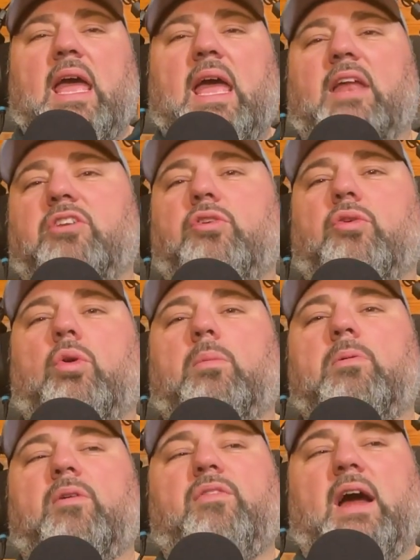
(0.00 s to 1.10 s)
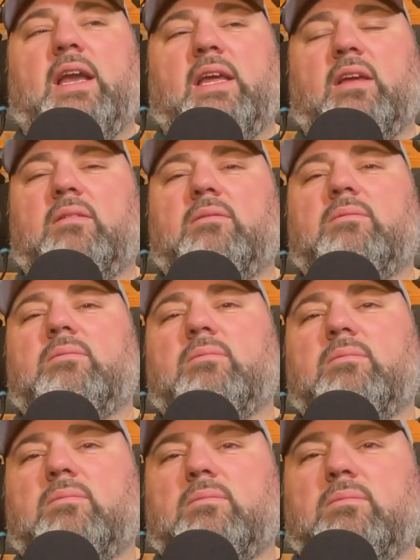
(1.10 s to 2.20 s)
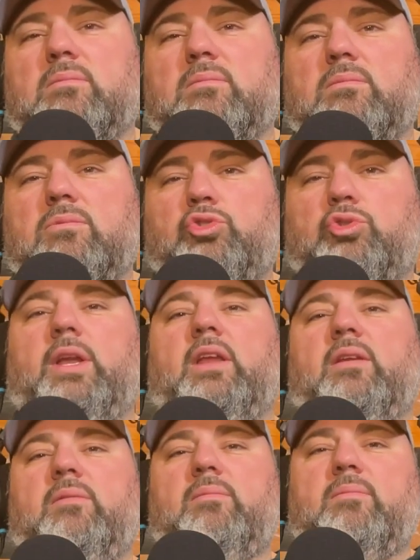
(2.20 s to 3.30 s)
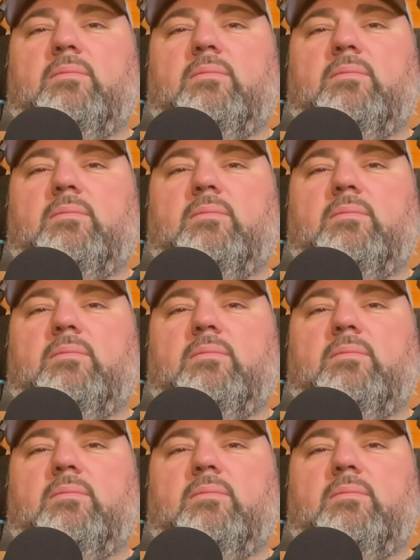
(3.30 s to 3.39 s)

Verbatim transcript: And you're providing treated